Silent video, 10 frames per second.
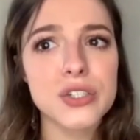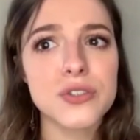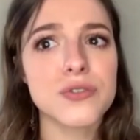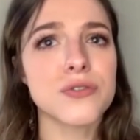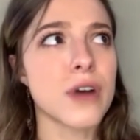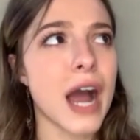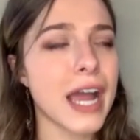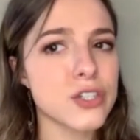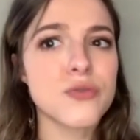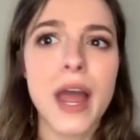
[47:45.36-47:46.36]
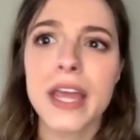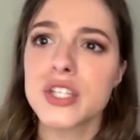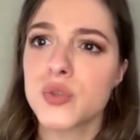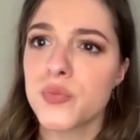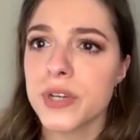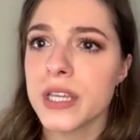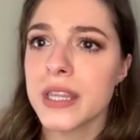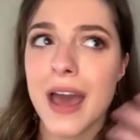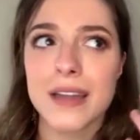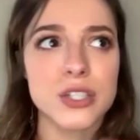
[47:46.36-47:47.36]
to, I try to bring
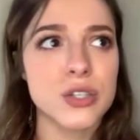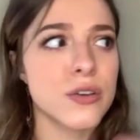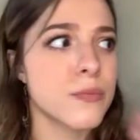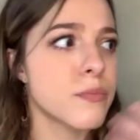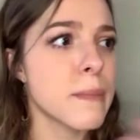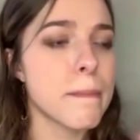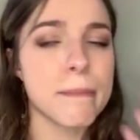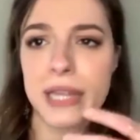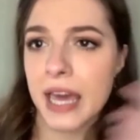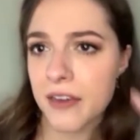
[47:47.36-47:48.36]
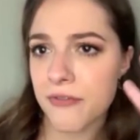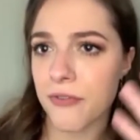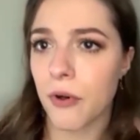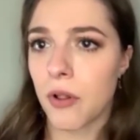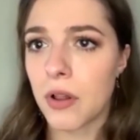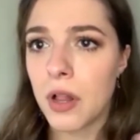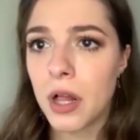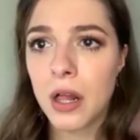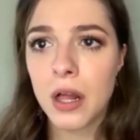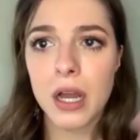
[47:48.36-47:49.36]
that, to be playful.
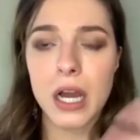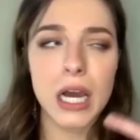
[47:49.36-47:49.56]
Yeah.